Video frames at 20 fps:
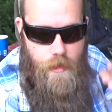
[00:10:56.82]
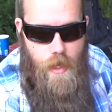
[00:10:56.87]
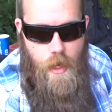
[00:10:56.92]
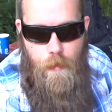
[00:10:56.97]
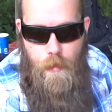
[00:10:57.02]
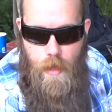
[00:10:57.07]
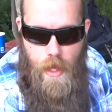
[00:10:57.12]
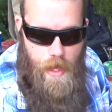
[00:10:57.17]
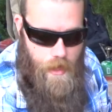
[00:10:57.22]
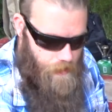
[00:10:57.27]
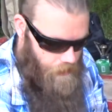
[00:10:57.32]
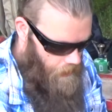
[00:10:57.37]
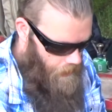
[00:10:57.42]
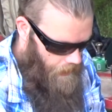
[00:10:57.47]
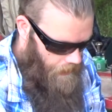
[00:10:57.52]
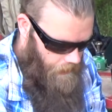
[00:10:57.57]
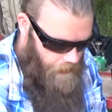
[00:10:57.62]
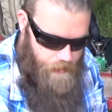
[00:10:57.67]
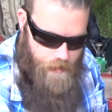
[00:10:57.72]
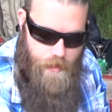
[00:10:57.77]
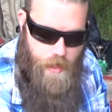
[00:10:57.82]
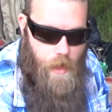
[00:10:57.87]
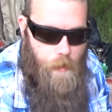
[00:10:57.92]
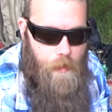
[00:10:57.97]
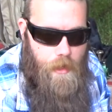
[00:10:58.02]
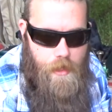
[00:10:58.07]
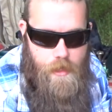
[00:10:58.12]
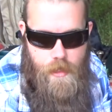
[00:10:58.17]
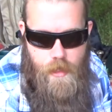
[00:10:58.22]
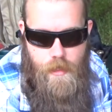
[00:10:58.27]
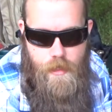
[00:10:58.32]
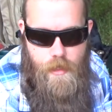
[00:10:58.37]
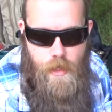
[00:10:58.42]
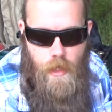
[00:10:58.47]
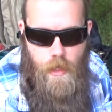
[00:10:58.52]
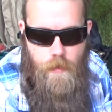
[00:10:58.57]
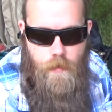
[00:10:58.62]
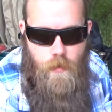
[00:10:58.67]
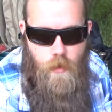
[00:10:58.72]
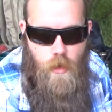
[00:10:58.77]
it up last night to see how much they're
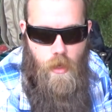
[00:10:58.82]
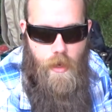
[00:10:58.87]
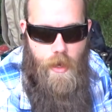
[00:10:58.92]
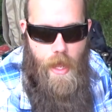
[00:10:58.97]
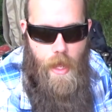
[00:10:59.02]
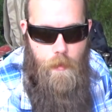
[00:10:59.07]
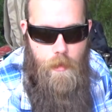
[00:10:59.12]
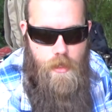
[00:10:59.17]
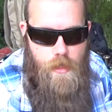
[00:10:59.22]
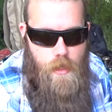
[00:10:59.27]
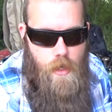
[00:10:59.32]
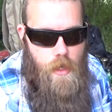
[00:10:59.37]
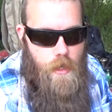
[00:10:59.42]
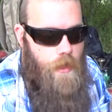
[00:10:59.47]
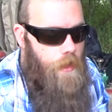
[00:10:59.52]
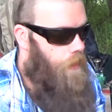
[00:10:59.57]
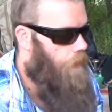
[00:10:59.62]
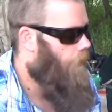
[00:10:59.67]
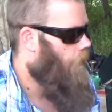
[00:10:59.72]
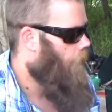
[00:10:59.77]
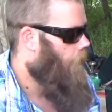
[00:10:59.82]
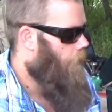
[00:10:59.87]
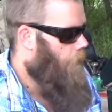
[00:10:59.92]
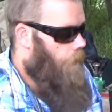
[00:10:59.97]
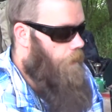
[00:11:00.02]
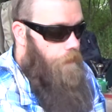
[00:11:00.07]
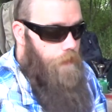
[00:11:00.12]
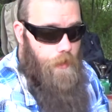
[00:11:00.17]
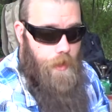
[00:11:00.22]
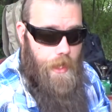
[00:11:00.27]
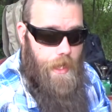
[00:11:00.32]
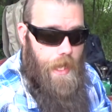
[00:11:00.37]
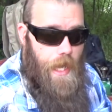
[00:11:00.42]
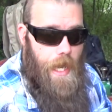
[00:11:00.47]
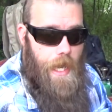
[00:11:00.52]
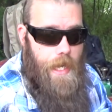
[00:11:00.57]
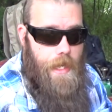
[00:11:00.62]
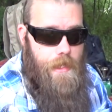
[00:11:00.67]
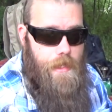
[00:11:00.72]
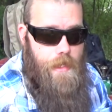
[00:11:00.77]
selling for on Amazon. For the
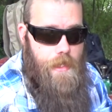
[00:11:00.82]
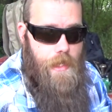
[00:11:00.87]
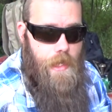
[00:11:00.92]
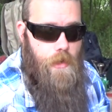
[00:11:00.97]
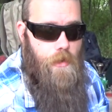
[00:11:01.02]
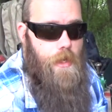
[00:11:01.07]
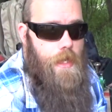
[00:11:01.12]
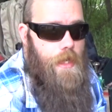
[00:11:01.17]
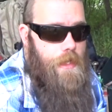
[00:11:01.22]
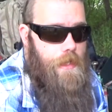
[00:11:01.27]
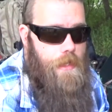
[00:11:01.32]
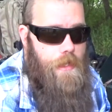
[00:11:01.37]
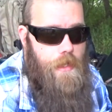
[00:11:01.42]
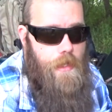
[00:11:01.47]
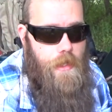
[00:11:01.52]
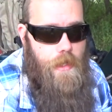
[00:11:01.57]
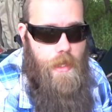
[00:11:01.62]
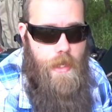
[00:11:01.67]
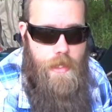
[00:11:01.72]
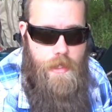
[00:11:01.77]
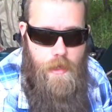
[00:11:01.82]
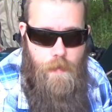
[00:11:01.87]
guide series, it's